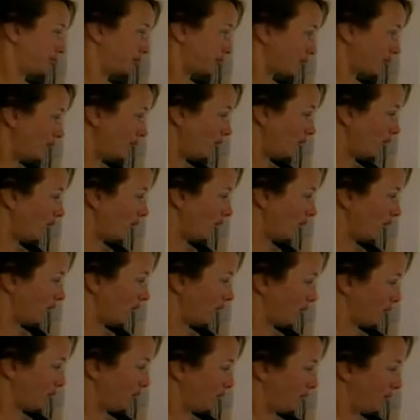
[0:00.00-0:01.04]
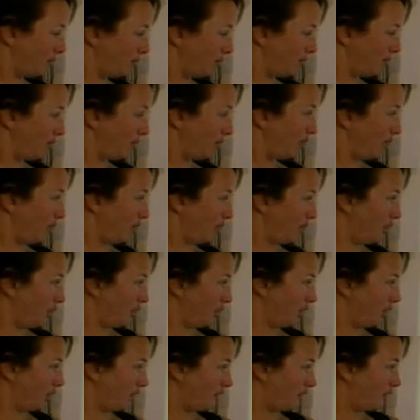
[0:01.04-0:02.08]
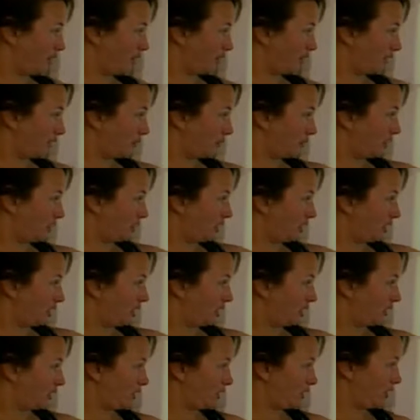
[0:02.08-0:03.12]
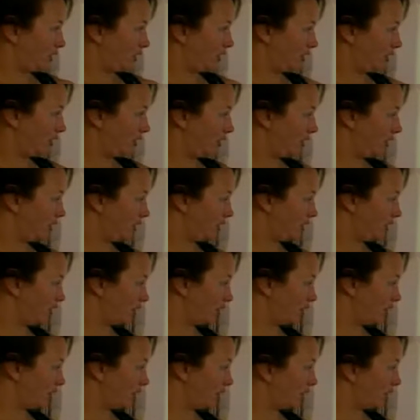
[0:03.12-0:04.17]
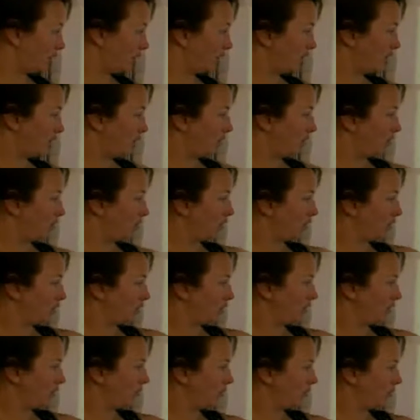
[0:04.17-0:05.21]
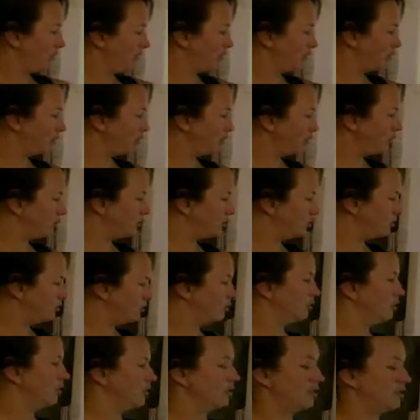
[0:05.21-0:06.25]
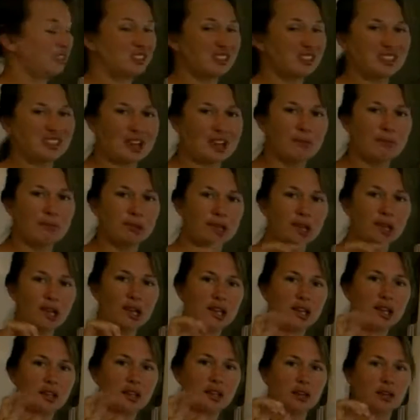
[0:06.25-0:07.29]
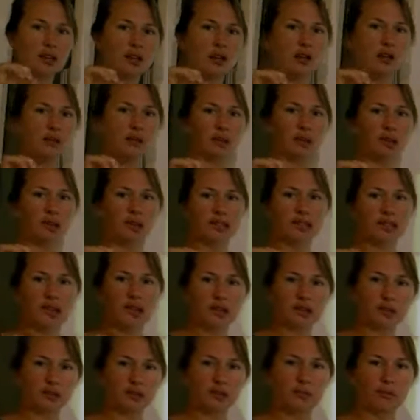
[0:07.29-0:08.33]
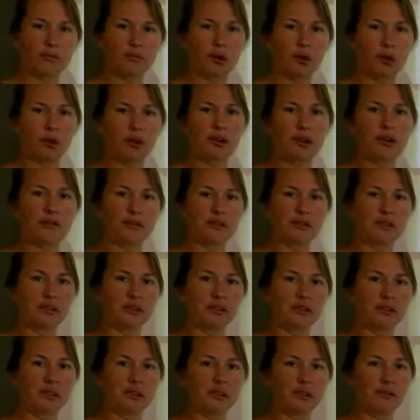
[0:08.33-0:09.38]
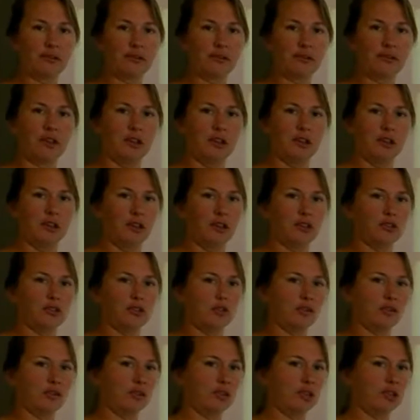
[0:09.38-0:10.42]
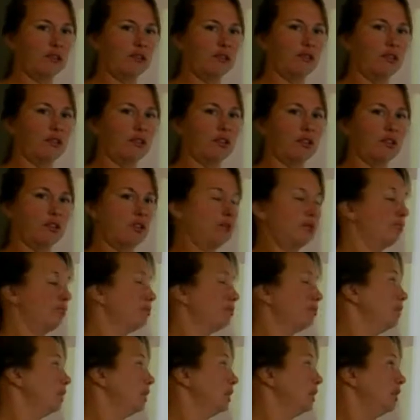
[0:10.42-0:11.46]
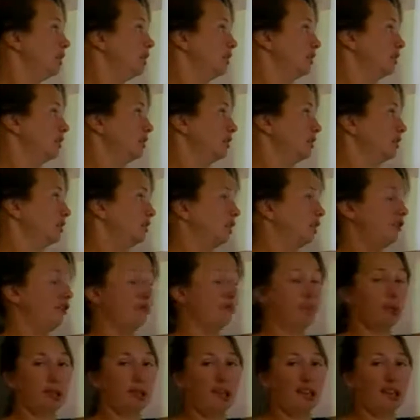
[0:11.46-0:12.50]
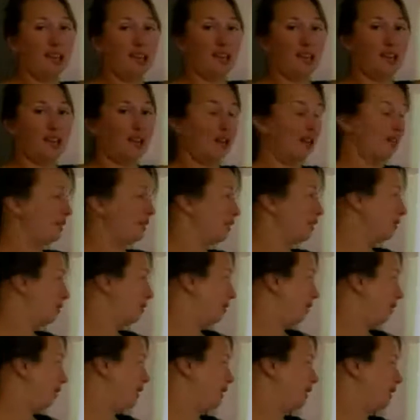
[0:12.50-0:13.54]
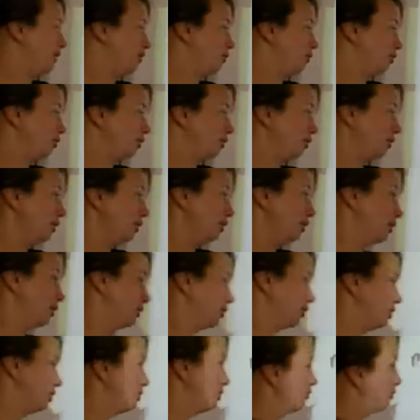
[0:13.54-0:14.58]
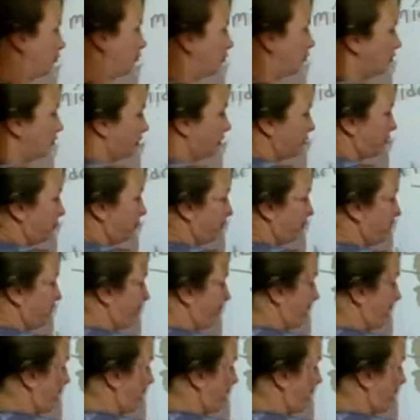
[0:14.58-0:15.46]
It is going to be lots of times connected to this right here. This looks stem-like, but it's actually part of the leaf. So the leaf is the leaf blade and the petiole. So we'll spell that